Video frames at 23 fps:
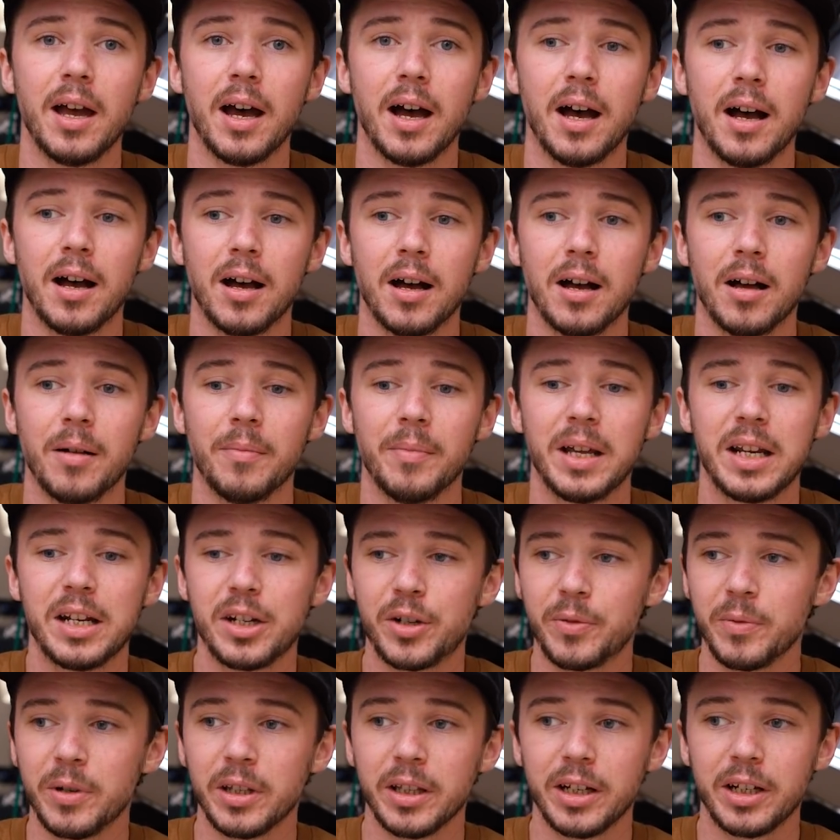And I
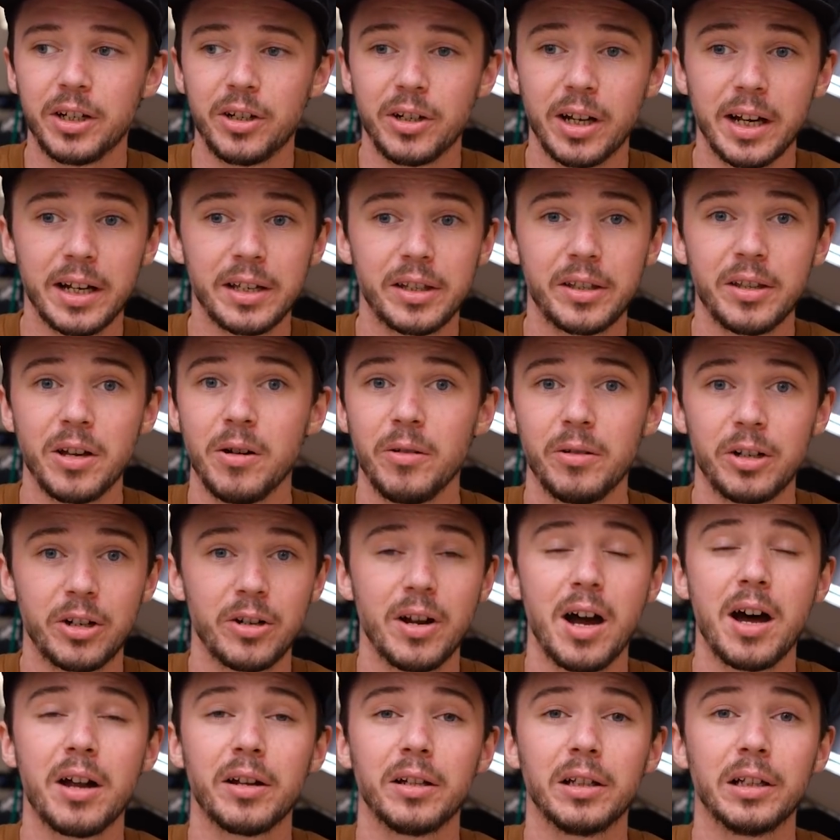just want to let you guys know you're
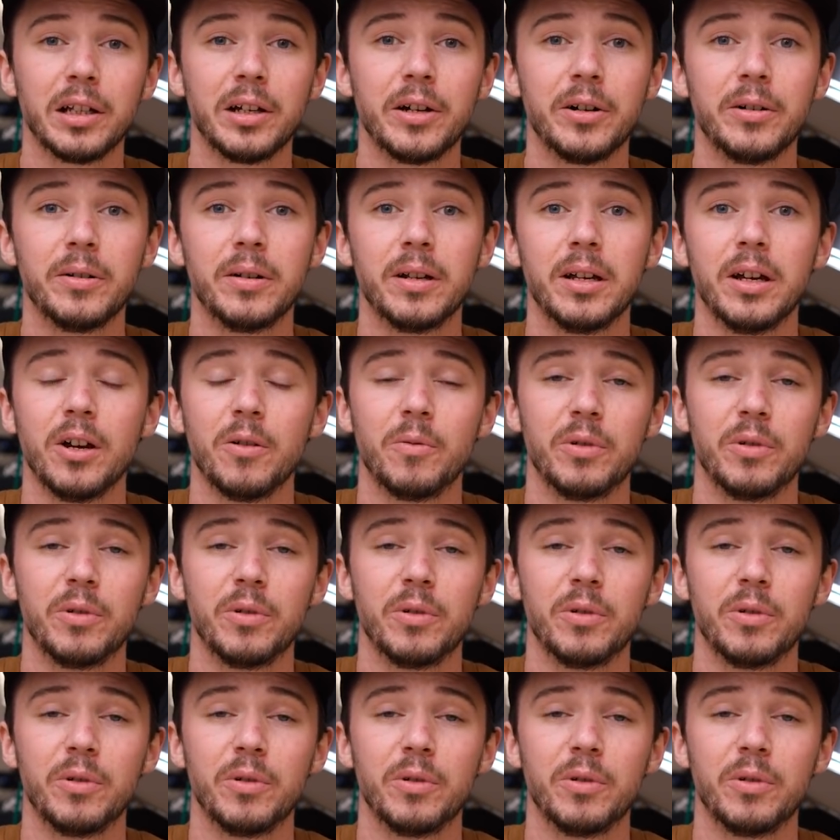not alone.